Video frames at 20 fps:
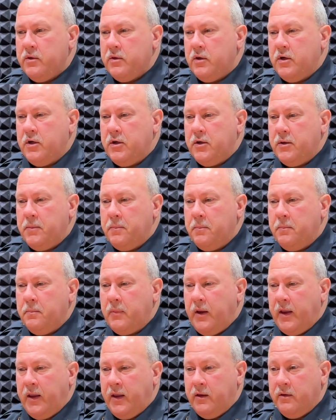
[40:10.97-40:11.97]
And
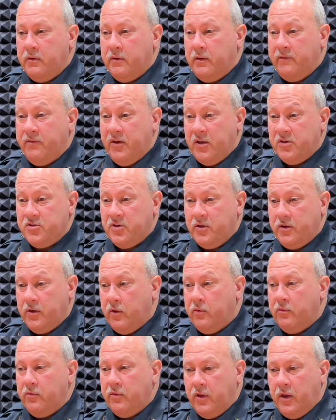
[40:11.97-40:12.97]
eventually,
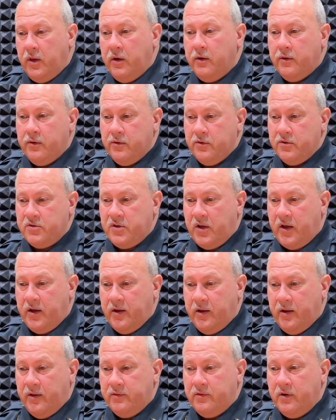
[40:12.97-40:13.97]
over the years,
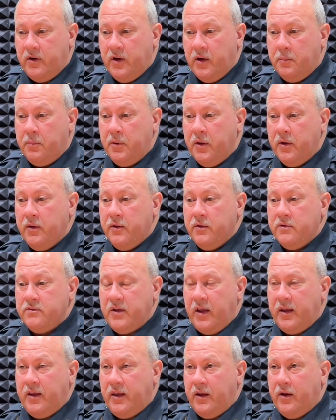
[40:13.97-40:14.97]
I ended up
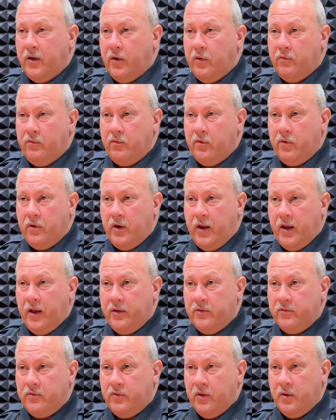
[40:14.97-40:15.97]
taking over
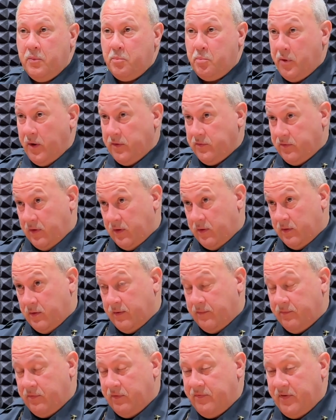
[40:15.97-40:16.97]
as the president
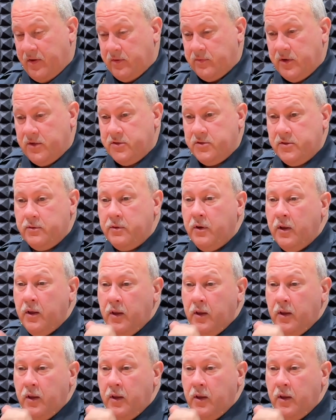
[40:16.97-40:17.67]
of the foundation.